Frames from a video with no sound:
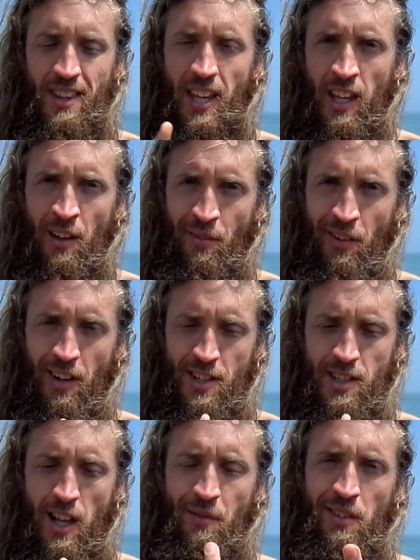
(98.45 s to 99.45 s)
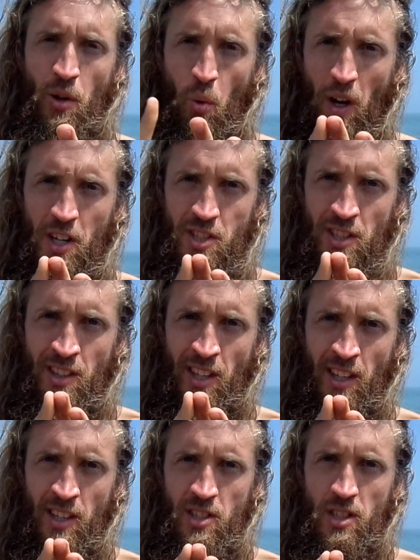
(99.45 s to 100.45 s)
think for yourself and question
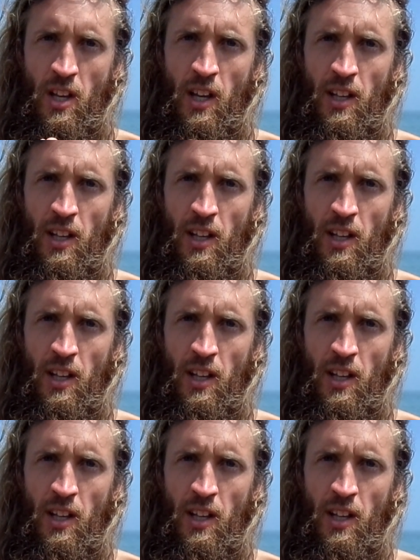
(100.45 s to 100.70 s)
things.